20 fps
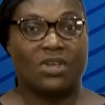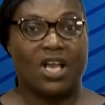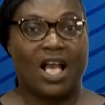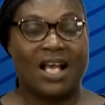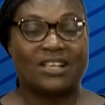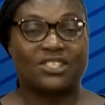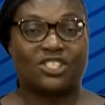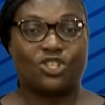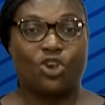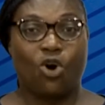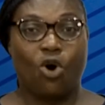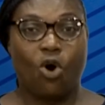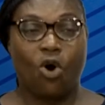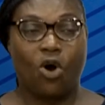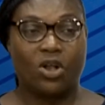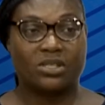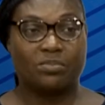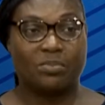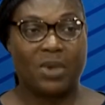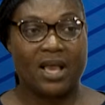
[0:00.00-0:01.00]
as your
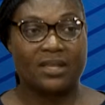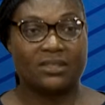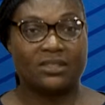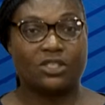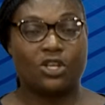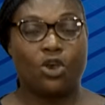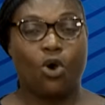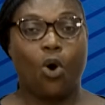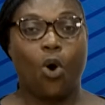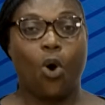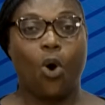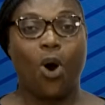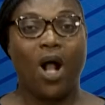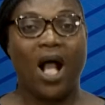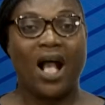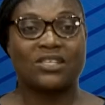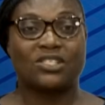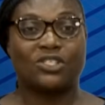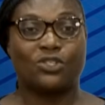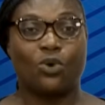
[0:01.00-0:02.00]
husband or
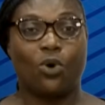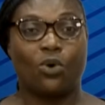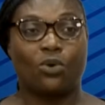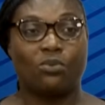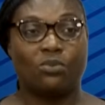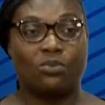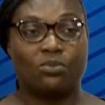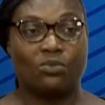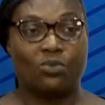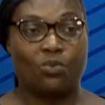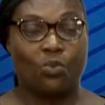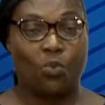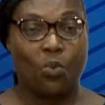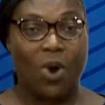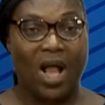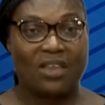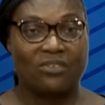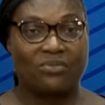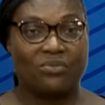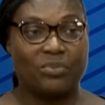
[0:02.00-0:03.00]
as your
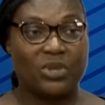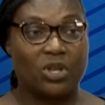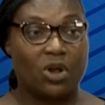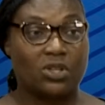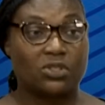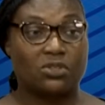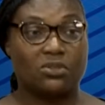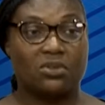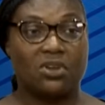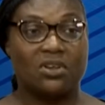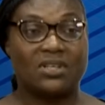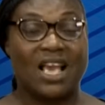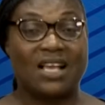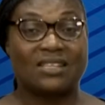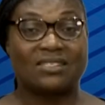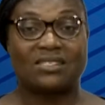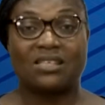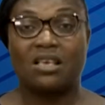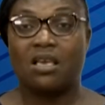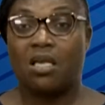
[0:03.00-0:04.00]
wife. Because you know
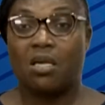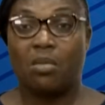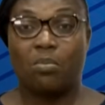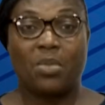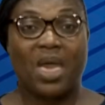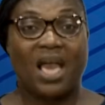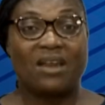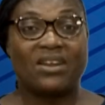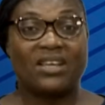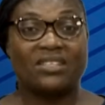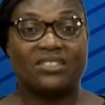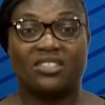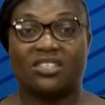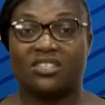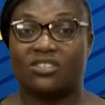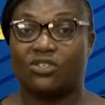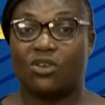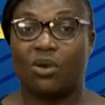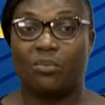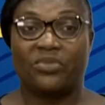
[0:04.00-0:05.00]
that marriage
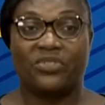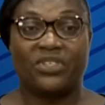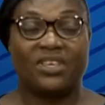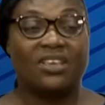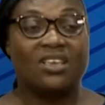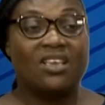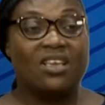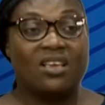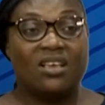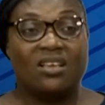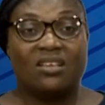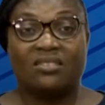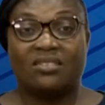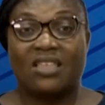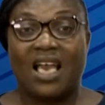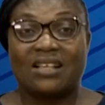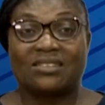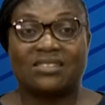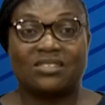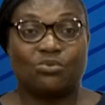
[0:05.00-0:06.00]
is something
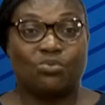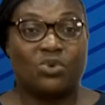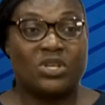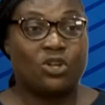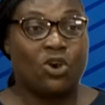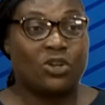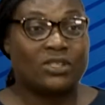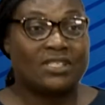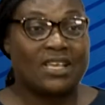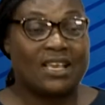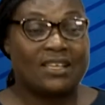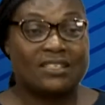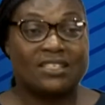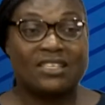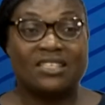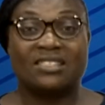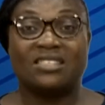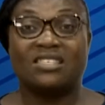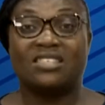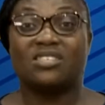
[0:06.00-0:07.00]
that will not end.
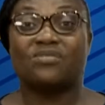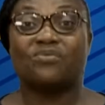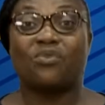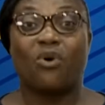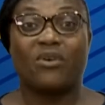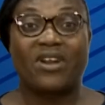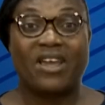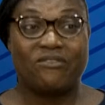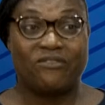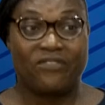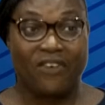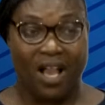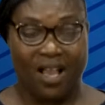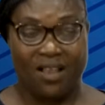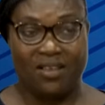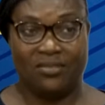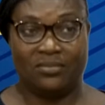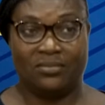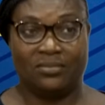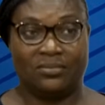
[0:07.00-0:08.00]
It is forever.
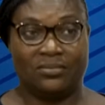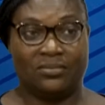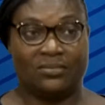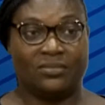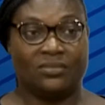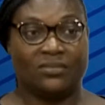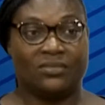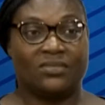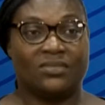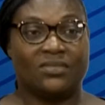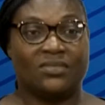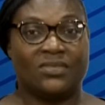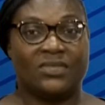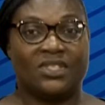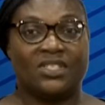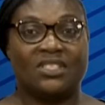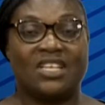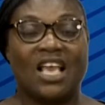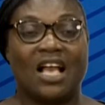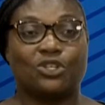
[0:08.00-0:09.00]

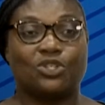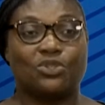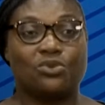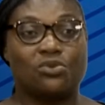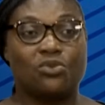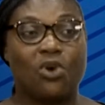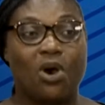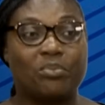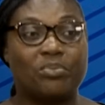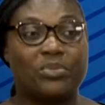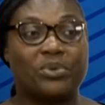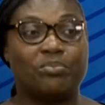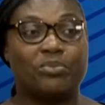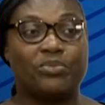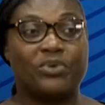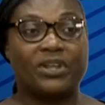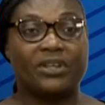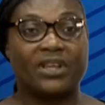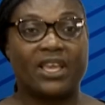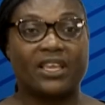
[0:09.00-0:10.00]
There should not be
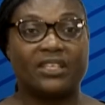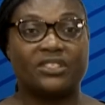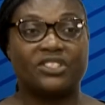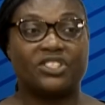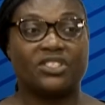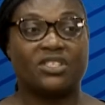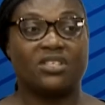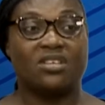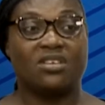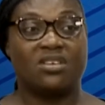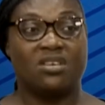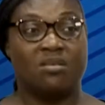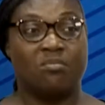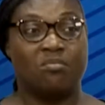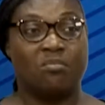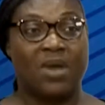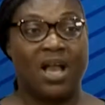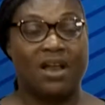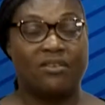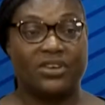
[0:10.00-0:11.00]
breakage
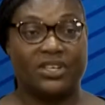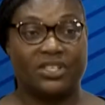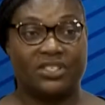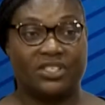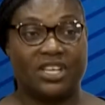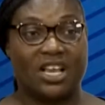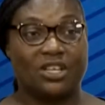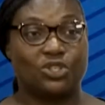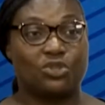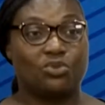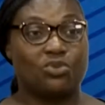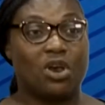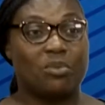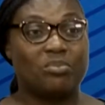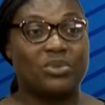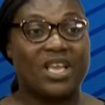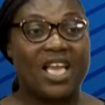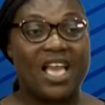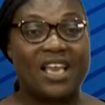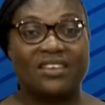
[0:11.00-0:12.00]
in marriage. There should not
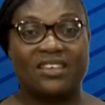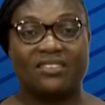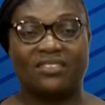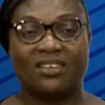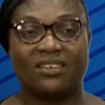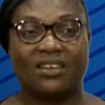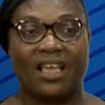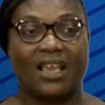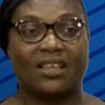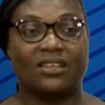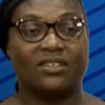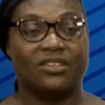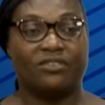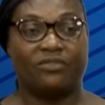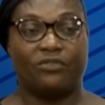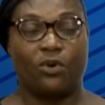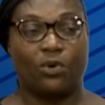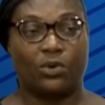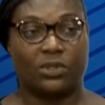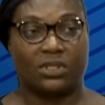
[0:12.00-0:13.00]
be anything like
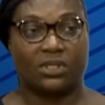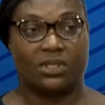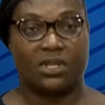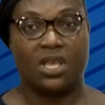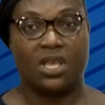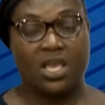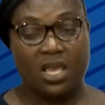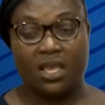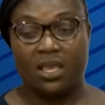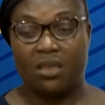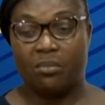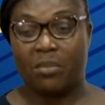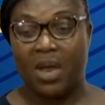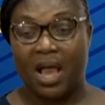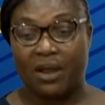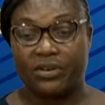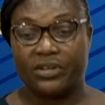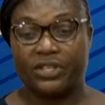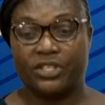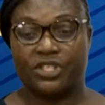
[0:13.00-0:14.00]
divorce in
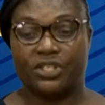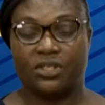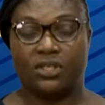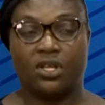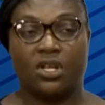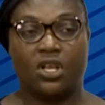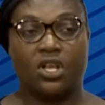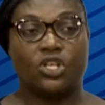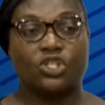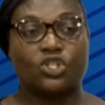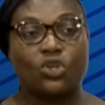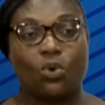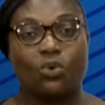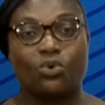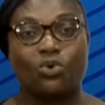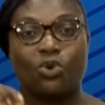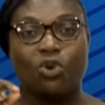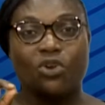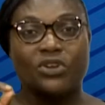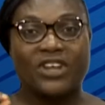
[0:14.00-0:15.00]
marriage.
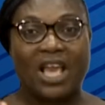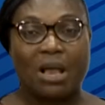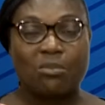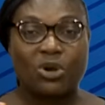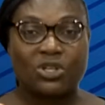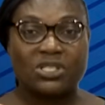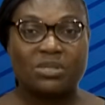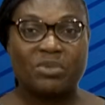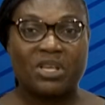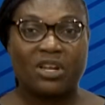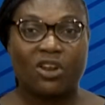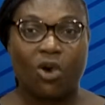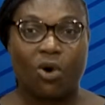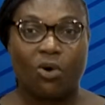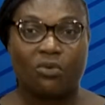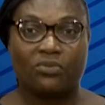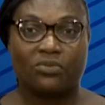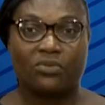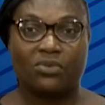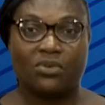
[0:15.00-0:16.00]
So there must be
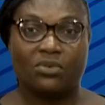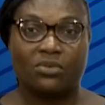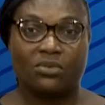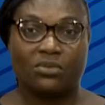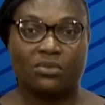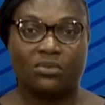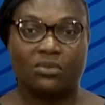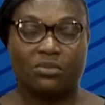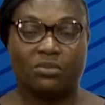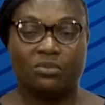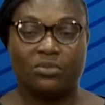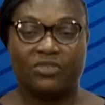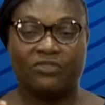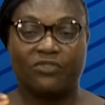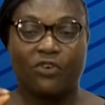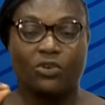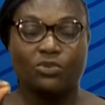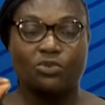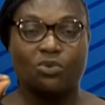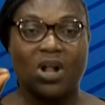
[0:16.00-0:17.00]
love
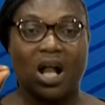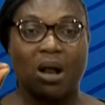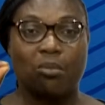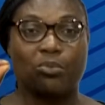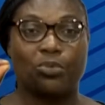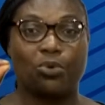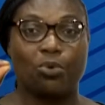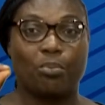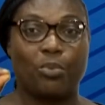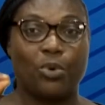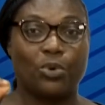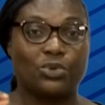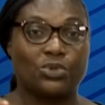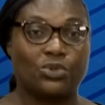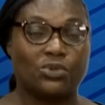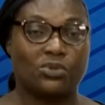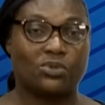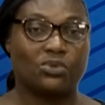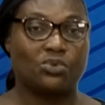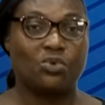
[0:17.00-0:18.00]
before you can propose
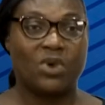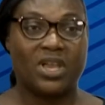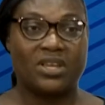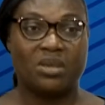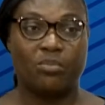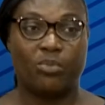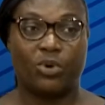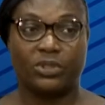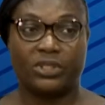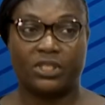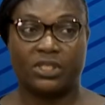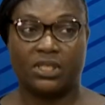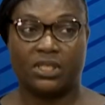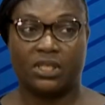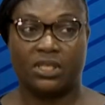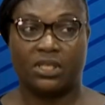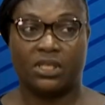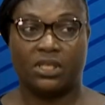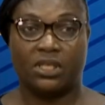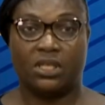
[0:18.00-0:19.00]
to anybody
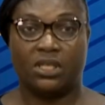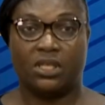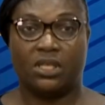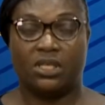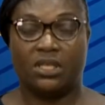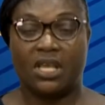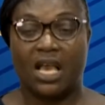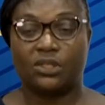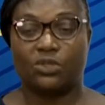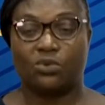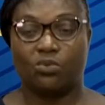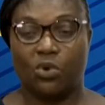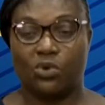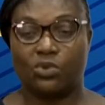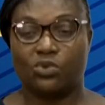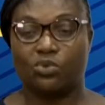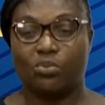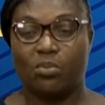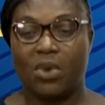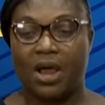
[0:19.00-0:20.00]
that you
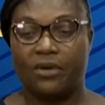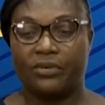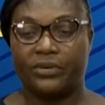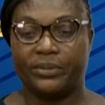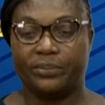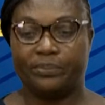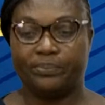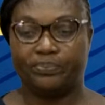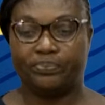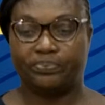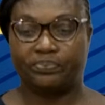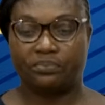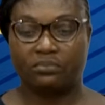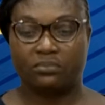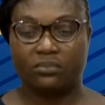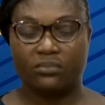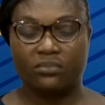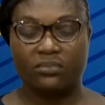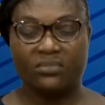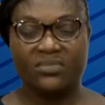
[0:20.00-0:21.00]
want to marry.
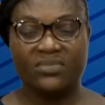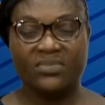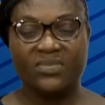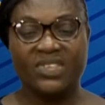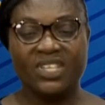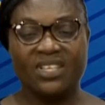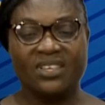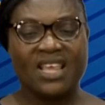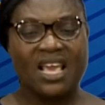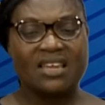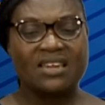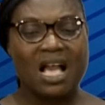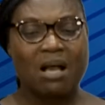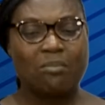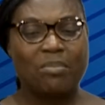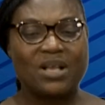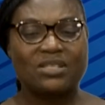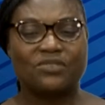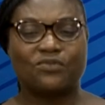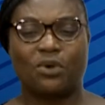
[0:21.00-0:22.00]
Then,
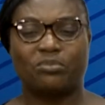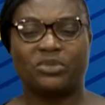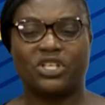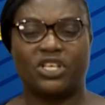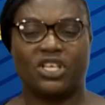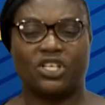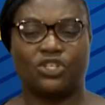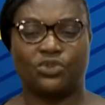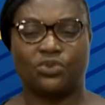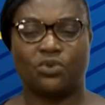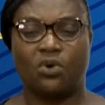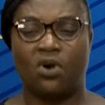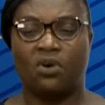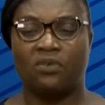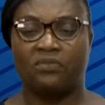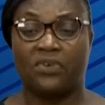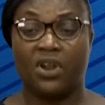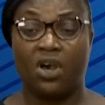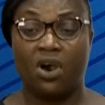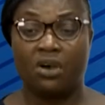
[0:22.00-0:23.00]
apart from the issue
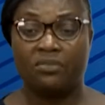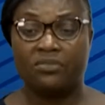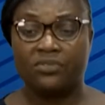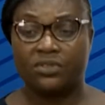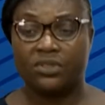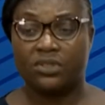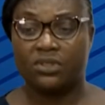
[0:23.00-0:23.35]
of love,